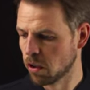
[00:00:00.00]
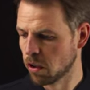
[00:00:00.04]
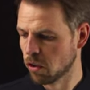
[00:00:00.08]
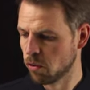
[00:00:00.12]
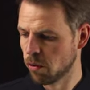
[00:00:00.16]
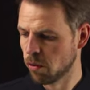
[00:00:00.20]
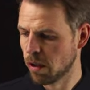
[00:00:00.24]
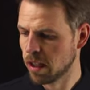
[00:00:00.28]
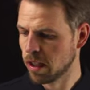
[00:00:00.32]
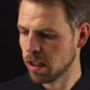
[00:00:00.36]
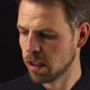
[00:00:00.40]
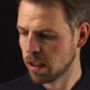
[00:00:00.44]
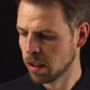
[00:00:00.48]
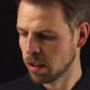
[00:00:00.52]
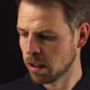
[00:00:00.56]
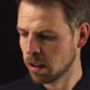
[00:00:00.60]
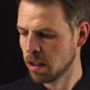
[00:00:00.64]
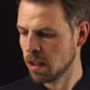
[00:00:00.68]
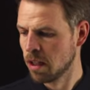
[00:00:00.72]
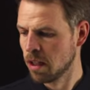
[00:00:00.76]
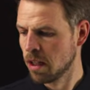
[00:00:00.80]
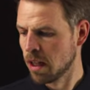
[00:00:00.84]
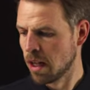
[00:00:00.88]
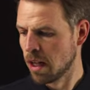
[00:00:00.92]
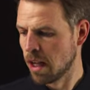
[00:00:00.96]
training
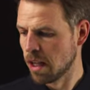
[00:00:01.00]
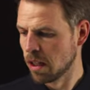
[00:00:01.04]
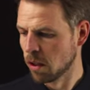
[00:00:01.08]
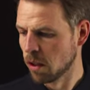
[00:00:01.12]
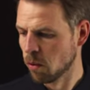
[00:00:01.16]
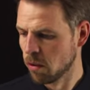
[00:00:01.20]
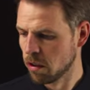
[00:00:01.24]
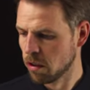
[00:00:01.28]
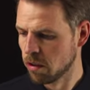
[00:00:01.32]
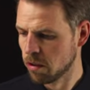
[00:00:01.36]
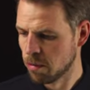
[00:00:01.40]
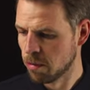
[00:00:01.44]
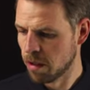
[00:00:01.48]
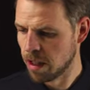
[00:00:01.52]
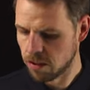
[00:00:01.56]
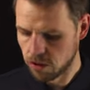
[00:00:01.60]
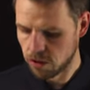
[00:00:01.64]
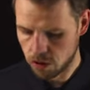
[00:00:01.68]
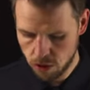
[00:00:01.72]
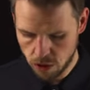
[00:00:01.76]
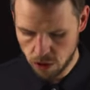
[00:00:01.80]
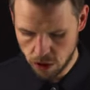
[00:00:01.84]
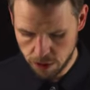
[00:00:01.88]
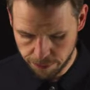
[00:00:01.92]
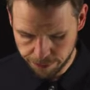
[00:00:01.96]
algorithm, and
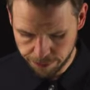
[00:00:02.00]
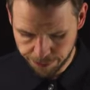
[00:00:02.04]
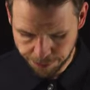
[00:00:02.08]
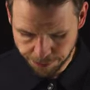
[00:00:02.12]
so on.